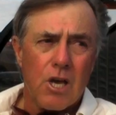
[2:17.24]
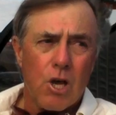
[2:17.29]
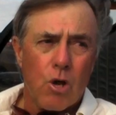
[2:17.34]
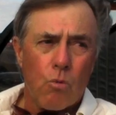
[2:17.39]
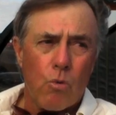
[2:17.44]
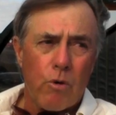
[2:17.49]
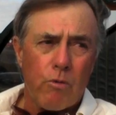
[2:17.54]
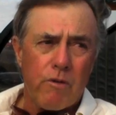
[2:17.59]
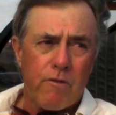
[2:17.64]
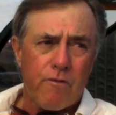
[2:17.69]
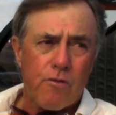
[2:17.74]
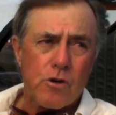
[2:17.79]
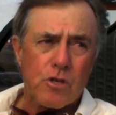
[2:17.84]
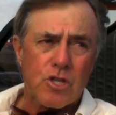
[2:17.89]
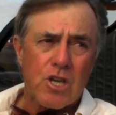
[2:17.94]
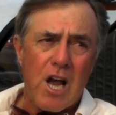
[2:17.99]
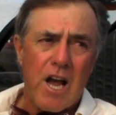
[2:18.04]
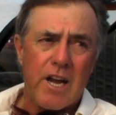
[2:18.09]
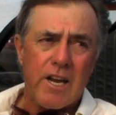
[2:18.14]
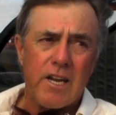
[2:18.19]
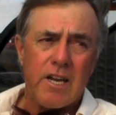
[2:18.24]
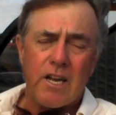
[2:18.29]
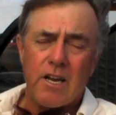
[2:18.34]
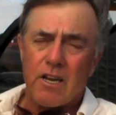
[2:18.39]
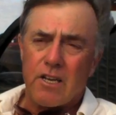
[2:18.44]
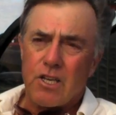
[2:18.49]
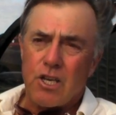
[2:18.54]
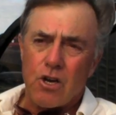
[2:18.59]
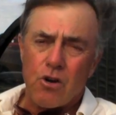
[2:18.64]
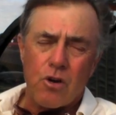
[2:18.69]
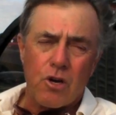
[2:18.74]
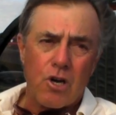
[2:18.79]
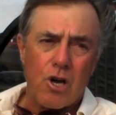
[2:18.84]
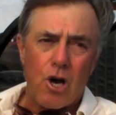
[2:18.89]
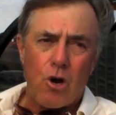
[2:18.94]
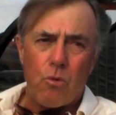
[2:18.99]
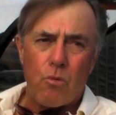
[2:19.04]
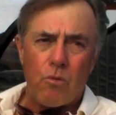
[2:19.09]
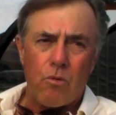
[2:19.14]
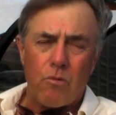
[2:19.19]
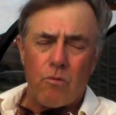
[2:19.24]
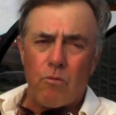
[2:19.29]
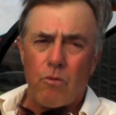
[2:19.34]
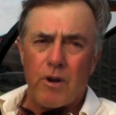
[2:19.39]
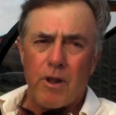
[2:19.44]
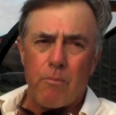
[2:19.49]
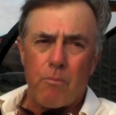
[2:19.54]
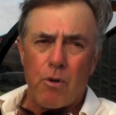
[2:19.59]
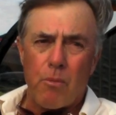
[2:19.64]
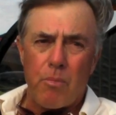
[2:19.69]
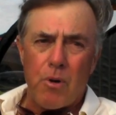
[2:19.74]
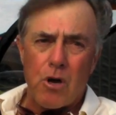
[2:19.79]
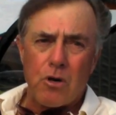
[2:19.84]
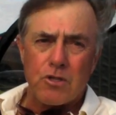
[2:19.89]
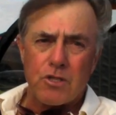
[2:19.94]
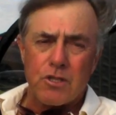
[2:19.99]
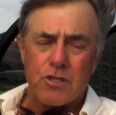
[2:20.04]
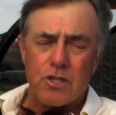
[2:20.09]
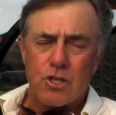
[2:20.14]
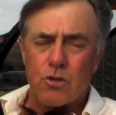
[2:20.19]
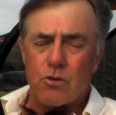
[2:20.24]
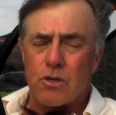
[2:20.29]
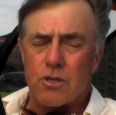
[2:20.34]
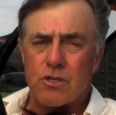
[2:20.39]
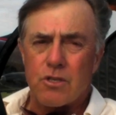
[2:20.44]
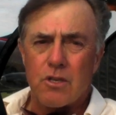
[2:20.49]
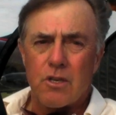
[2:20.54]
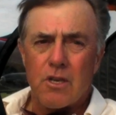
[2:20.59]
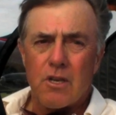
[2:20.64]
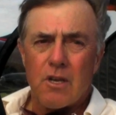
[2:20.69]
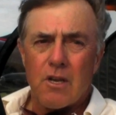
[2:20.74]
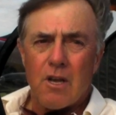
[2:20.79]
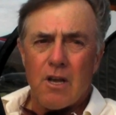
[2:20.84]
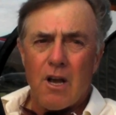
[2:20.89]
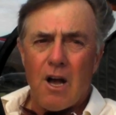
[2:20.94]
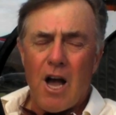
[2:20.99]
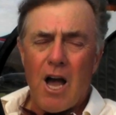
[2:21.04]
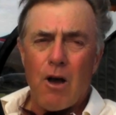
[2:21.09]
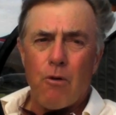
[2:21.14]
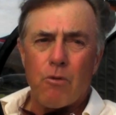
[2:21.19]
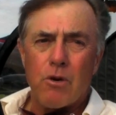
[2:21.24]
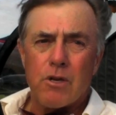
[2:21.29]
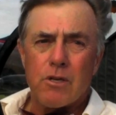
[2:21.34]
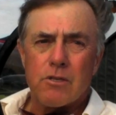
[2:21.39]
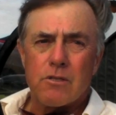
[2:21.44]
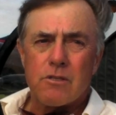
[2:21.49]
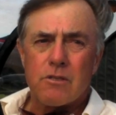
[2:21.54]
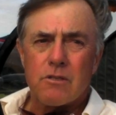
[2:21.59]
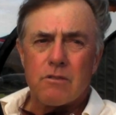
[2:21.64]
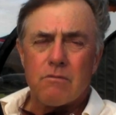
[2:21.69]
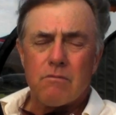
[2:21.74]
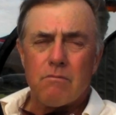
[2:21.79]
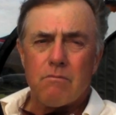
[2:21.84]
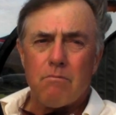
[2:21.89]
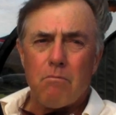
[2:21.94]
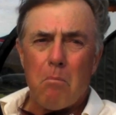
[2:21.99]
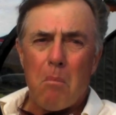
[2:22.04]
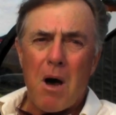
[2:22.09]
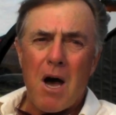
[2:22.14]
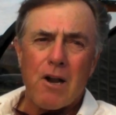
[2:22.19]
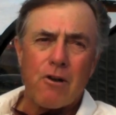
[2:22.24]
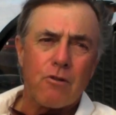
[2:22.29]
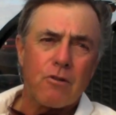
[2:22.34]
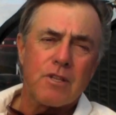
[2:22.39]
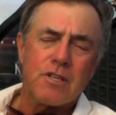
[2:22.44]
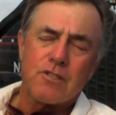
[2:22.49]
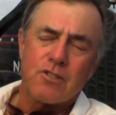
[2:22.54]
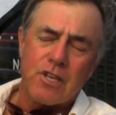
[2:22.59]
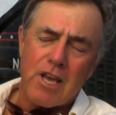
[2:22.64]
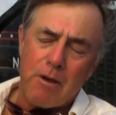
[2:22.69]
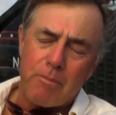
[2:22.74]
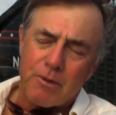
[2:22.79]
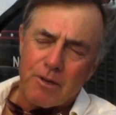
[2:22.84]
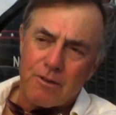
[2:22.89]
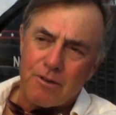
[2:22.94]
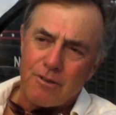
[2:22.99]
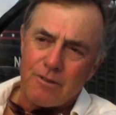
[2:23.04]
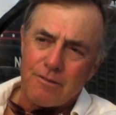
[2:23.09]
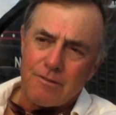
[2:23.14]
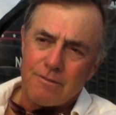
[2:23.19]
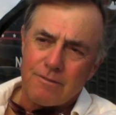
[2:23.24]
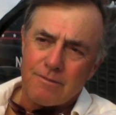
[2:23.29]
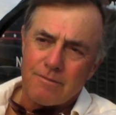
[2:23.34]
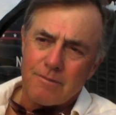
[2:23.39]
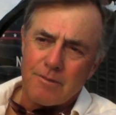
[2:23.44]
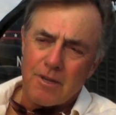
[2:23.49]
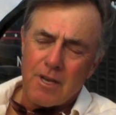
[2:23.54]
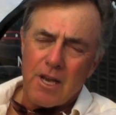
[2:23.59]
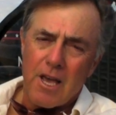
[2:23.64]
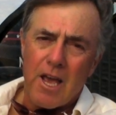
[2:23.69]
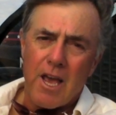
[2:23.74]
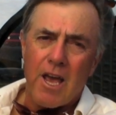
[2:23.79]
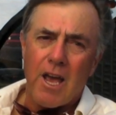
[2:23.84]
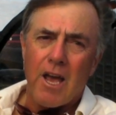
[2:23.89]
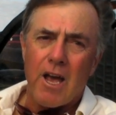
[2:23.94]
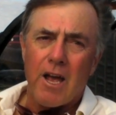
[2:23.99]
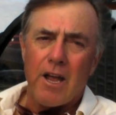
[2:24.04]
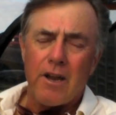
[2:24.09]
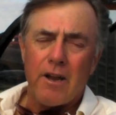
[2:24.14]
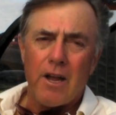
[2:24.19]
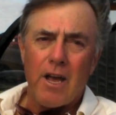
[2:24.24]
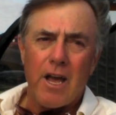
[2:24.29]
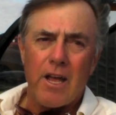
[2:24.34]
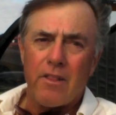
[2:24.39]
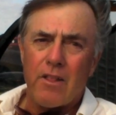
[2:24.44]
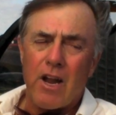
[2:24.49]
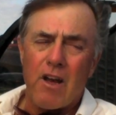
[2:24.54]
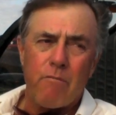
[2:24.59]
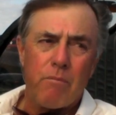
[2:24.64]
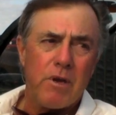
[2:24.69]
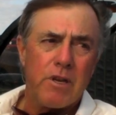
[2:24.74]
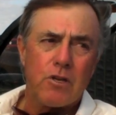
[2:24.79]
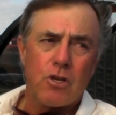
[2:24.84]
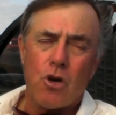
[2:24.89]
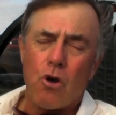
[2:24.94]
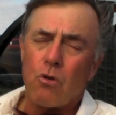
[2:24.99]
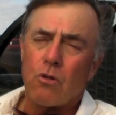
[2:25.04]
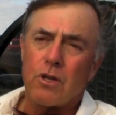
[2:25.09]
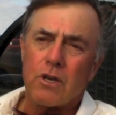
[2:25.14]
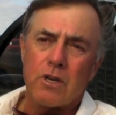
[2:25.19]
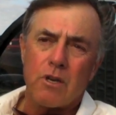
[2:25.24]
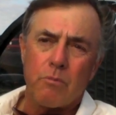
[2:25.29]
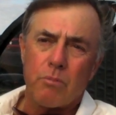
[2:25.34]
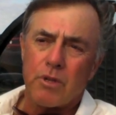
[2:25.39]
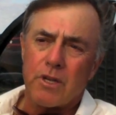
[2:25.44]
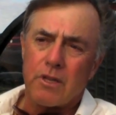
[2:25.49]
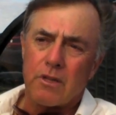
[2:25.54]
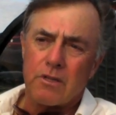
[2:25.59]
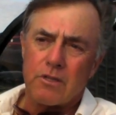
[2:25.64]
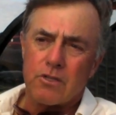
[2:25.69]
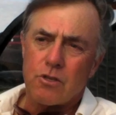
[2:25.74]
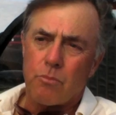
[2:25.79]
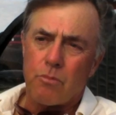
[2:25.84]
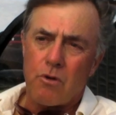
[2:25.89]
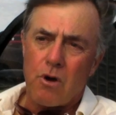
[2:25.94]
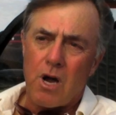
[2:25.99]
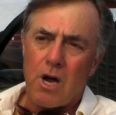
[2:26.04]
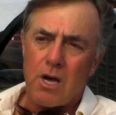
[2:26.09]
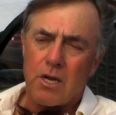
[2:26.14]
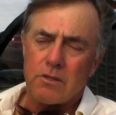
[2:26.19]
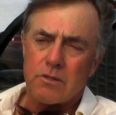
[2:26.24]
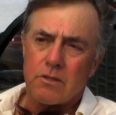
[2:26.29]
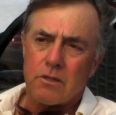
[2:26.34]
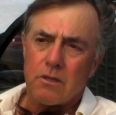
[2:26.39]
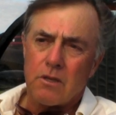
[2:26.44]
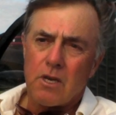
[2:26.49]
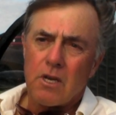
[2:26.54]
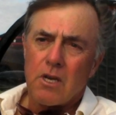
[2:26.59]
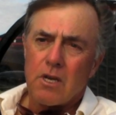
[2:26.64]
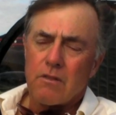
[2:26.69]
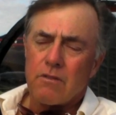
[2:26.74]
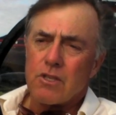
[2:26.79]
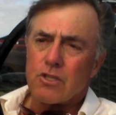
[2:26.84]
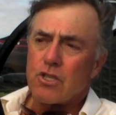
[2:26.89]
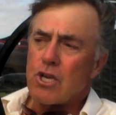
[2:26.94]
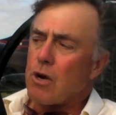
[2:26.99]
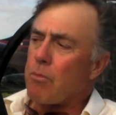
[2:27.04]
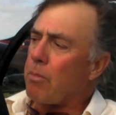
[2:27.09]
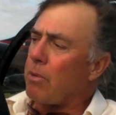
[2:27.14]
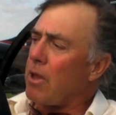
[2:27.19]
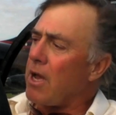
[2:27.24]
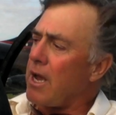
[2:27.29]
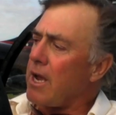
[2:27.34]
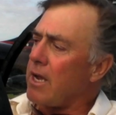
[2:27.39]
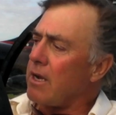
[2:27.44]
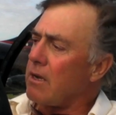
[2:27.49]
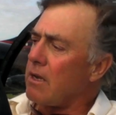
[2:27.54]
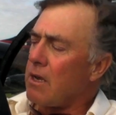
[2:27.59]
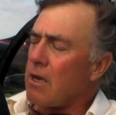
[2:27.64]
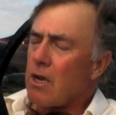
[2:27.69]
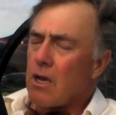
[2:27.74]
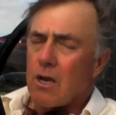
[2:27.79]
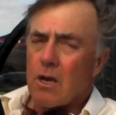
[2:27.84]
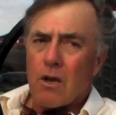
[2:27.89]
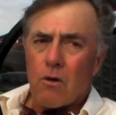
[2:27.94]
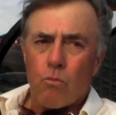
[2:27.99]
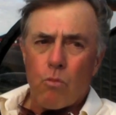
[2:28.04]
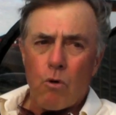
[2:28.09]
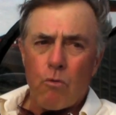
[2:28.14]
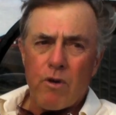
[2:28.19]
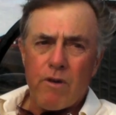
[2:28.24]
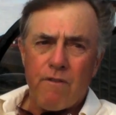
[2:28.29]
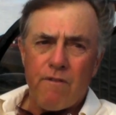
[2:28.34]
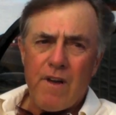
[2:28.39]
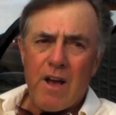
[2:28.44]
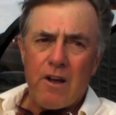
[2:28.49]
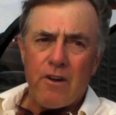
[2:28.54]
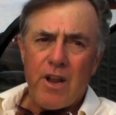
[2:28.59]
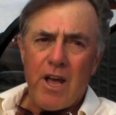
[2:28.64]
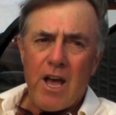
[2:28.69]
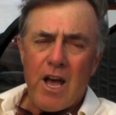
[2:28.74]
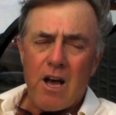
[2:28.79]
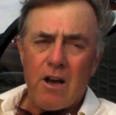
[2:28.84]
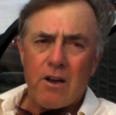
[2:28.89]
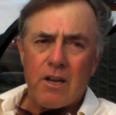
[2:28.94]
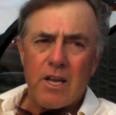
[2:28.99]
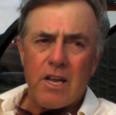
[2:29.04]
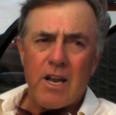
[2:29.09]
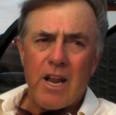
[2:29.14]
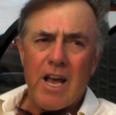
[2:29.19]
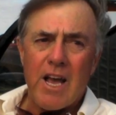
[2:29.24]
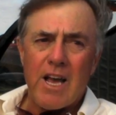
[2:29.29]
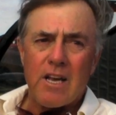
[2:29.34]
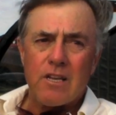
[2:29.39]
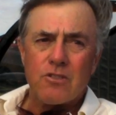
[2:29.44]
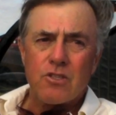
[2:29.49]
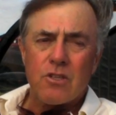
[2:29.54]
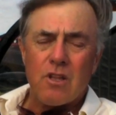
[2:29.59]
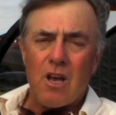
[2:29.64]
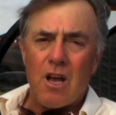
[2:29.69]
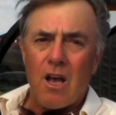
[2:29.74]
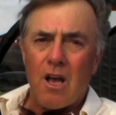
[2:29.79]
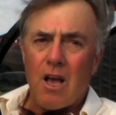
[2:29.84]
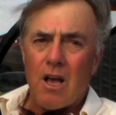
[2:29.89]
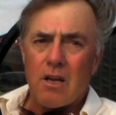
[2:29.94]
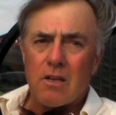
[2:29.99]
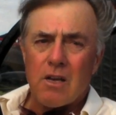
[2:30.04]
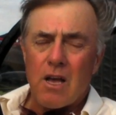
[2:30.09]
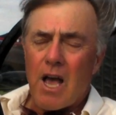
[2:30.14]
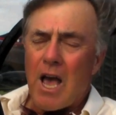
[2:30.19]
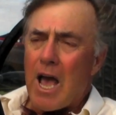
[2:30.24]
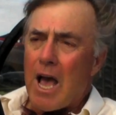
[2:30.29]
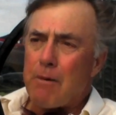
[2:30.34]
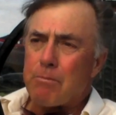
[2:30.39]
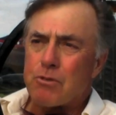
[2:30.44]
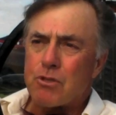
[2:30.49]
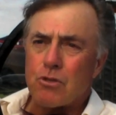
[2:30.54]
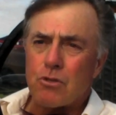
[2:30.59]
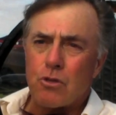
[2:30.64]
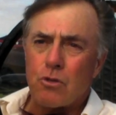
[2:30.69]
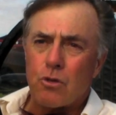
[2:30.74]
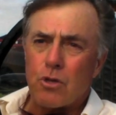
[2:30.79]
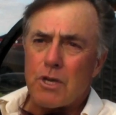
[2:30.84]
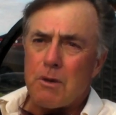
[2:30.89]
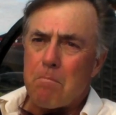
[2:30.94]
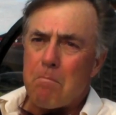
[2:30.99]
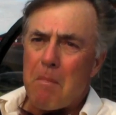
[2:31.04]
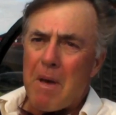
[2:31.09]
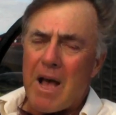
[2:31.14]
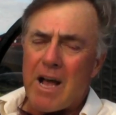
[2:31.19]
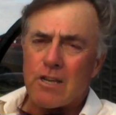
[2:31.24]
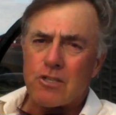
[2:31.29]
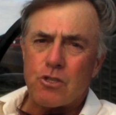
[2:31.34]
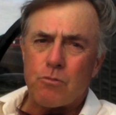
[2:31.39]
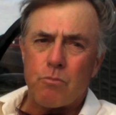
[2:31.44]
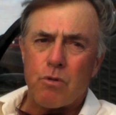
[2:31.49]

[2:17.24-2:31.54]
When we first got in it a year ago, when I proposed this to us, I was moderately skeptical and, and I've been totally, completely surprised. This airplane, well, we found out it has absolutely matched